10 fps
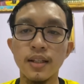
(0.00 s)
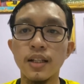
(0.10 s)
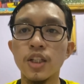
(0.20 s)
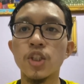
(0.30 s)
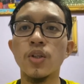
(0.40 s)

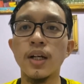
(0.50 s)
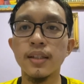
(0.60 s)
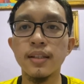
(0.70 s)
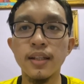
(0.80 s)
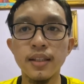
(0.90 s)
the
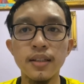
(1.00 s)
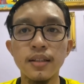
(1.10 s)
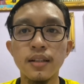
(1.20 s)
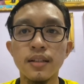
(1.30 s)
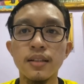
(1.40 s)

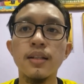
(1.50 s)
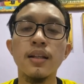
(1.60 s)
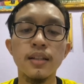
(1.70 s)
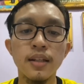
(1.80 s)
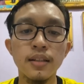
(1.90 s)

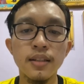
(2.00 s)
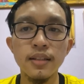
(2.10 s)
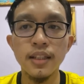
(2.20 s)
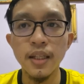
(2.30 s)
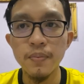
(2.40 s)

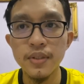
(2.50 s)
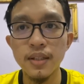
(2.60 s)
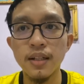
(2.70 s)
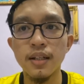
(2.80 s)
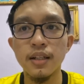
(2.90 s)
alternator
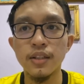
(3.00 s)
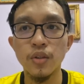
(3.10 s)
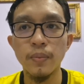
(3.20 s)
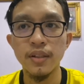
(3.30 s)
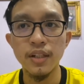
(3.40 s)
keeps
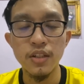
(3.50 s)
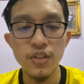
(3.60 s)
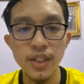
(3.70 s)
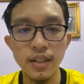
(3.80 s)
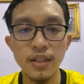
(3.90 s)
your battery in
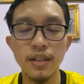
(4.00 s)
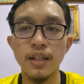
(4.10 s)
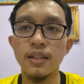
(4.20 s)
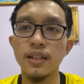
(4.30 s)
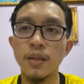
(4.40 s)
check
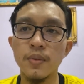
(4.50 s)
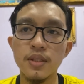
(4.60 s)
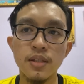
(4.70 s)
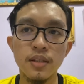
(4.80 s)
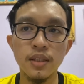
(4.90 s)
and
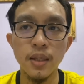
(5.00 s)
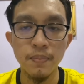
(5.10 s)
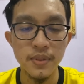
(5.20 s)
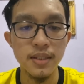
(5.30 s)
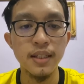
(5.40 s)
keeps
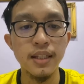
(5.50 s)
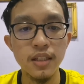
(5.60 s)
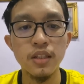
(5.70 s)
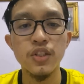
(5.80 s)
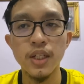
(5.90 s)
it
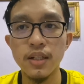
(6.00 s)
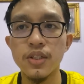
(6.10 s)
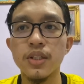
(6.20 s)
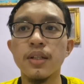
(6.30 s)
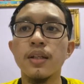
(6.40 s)

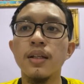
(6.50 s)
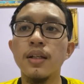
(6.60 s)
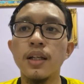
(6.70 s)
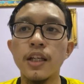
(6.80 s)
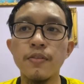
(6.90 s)
charged.
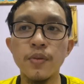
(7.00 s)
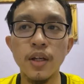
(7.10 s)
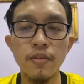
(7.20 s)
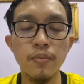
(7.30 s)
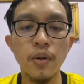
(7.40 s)
If you
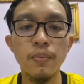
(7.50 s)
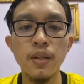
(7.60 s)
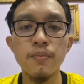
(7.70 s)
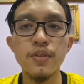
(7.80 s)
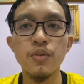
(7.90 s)
have
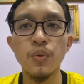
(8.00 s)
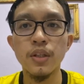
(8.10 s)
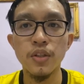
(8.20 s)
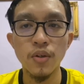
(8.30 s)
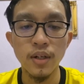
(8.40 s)
problems
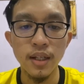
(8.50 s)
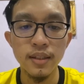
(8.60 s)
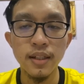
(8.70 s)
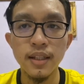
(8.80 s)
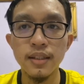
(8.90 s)
with your
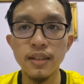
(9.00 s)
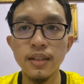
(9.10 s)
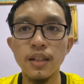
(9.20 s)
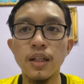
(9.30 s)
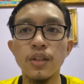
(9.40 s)

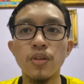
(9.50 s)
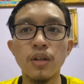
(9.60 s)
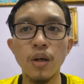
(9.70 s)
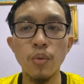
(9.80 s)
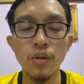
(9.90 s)
alternator, your
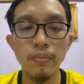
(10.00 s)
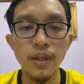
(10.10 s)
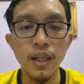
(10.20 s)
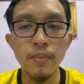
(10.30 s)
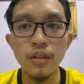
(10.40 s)
car won't
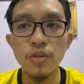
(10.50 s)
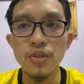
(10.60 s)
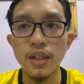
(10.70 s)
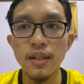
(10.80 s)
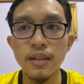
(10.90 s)
be able to
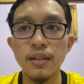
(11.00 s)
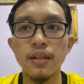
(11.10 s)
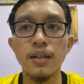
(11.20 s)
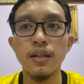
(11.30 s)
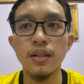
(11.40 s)
start
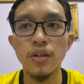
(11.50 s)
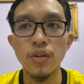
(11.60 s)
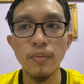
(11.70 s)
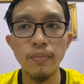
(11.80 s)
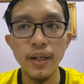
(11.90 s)

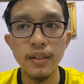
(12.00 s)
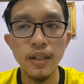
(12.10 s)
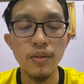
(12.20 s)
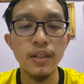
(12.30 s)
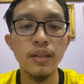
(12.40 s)
or break
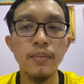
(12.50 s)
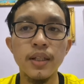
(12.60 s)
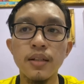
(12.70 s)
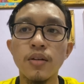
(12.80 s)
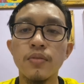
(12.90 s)
down in the
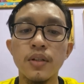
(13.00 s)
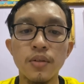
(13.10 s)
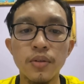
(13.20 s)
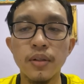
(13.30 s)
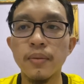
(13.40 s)
middle of the road.